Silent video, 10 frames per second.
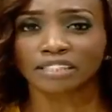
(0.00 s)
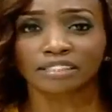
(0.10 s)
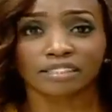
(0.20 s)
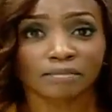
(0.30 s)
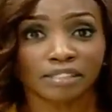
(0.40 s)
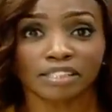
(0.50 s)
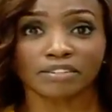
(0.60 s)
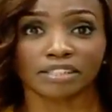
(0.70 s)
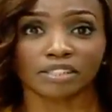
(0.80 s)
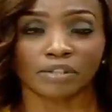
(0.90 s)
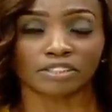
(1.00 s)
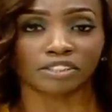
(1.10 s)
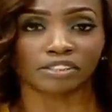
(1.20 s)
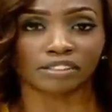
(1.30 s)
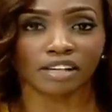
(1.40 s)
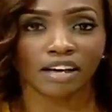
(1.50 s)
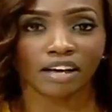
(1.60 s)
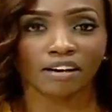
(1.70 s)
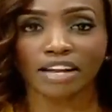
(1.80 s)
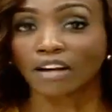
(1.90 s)
that raised some serious questions
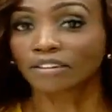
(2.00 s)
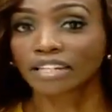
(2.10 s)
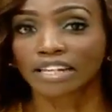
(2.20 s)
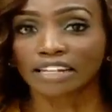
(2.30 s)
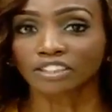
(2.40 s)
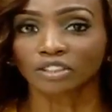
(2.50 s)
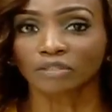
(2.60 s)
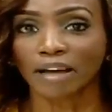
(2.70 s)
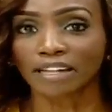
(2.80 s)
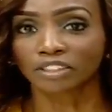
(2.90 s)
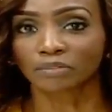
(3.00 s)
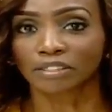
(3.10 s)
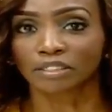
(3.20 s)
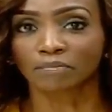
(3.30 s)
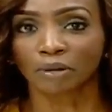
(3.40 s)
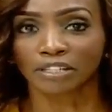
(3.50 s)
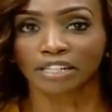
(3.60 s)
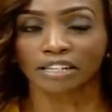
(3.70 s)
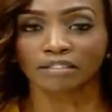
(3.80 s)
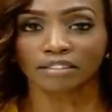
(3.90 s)
on how the electoral management
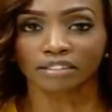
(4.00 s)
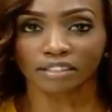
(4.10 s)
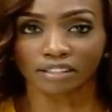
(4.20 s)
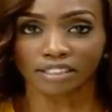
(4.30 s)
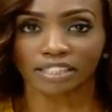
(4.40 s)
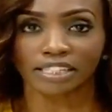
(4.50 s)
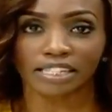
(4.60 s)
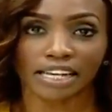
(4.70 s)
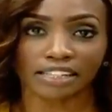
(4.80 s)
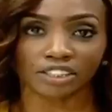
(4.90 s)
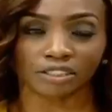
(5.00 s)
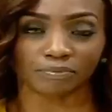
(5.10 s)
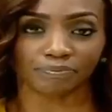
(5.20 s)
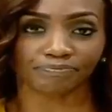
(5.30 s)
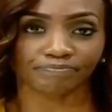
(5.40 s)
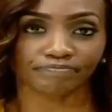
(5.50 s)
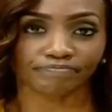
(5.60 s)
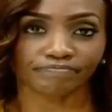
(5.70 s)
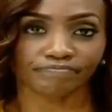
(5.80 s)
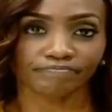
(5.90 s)
body conducted the election.
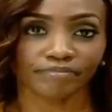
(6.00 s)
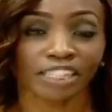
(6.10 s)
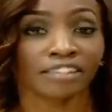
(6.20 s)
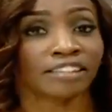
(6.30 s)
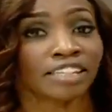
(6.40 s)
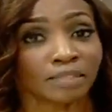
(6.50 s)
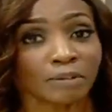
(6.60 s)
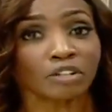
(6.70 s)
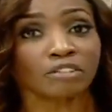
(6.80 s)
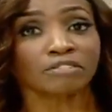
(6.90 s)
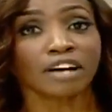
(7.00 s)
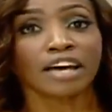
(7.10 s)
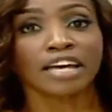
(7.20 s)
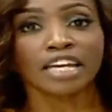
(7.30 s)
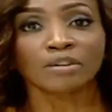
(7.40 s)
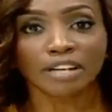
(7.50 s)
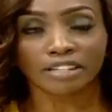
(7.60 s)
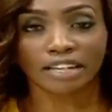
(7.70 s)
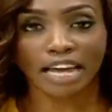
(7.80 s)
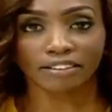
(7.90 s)
They spoke of
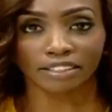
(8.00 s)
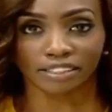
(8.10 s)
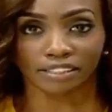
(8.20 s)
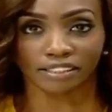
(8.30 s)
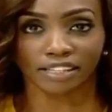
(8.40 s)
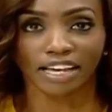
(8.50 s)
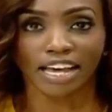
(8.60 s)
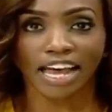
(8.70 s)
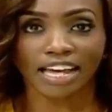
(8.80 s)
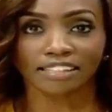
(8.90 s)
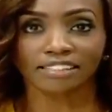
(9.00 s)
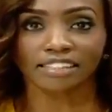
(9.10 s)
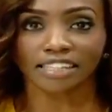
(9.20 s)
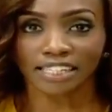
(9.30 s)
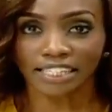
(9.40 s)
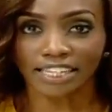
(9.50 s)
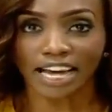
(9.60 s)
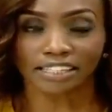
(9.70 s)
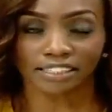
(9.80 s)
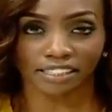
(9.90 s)
irregularities and
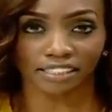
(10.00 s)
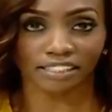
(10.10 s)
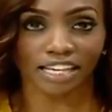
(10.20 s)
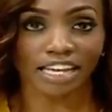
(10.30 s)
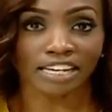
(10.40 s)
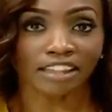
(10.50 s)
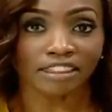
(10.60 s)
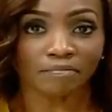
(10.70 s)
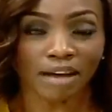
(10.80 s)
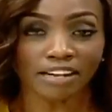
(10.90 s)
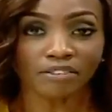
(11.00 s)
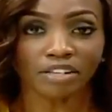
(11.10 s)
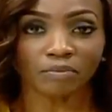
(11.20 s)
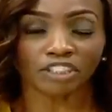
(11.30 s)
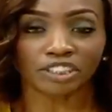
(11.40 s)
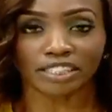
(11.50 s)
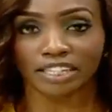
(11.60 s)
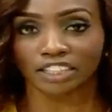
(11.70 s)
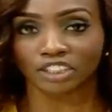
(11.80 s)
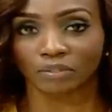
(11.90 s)
illegalities in the manner in which
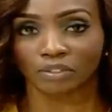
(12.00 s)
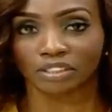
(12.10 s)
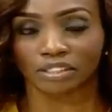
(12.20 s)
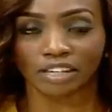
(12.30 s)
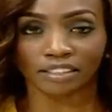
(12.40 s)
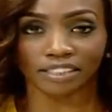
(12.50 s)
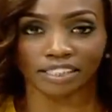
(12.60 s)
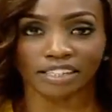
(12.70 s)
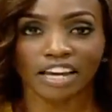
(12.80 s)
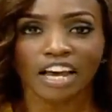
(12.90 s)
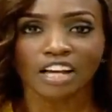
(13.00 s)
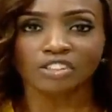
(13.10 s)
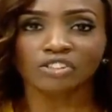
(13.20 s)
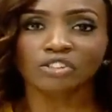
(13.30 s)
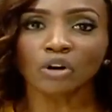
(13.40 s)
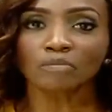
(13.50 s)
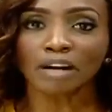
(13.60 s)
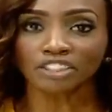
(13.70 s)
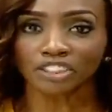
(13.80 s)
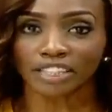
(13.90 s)
the election was conducted,
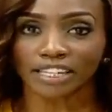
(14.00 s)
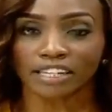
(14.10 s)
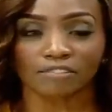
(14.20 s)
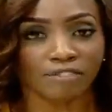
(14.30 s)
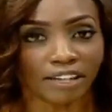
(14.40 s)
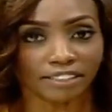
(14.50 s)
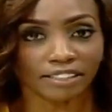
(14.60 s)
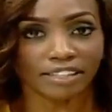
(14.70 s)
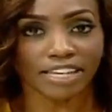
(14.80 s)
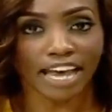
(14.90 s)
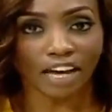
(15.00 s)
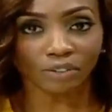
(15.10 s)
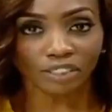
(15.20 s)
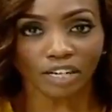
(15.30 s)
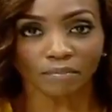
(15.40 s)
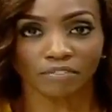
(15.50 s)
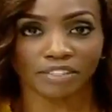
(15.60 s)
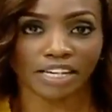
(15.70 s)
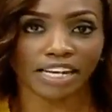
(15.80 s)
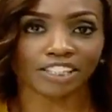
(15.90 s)
so much that it affected the outcome
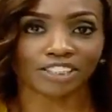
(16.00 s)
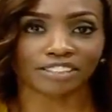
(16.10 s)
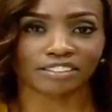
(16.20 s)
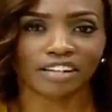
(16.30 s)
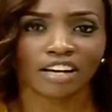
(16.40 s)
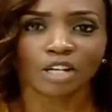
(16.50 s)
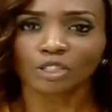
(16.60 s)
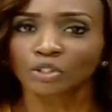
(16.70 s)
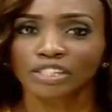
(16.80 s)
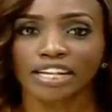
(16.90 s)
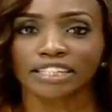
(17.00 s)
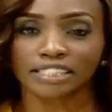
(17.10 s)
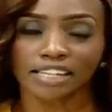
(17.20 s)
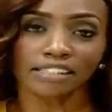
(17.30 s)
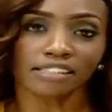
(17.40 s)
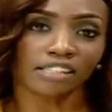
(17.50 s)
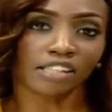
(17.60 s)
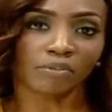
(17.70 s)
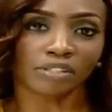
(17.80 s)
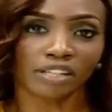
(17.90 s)
of the election to the extent
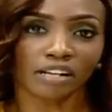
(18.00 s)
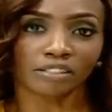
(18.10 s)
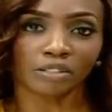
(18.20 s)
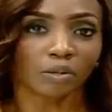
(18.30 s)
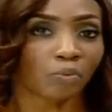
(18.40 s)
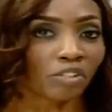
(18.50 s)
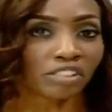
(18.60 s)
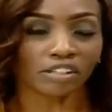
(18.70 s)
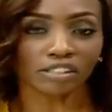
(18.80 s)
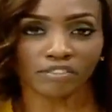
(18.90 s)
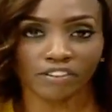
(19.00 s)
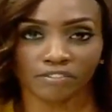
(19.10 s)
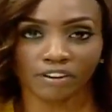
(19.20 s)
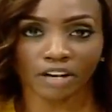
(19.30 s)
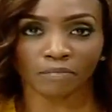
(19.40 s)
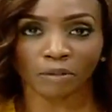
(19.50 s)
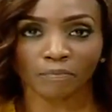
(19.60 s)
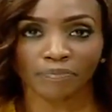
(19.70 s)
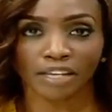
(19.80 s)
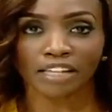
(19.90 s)
that the result was not
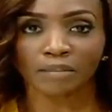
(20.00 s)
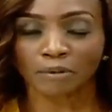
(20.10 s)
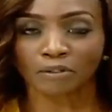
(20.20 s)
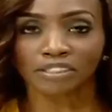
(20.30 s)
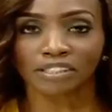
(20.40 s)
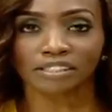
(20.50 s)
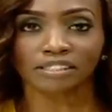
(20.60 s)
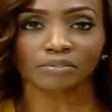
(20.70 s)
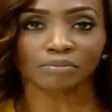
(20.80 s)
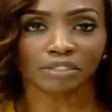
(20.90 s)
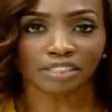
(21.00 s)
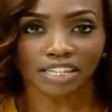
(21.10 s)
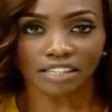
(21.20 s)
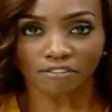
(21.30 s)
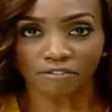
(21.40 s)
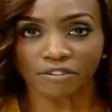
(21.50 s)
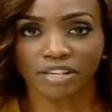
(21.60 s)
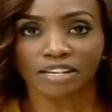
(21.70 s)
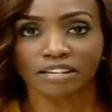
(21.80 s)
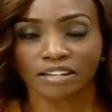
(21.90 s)
verifiable and the process was neither
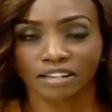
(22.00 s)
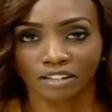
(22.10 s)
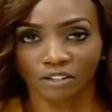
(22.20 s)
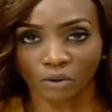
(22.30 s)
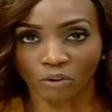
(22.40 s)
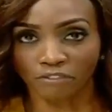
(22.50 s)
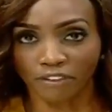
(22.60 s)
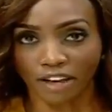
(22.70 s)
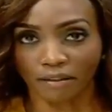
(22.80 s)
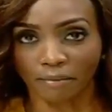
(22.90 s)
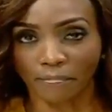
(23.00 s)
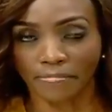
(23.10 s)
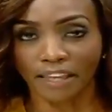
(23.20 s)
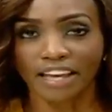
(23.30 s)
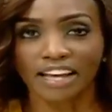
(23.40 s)
free nor fair.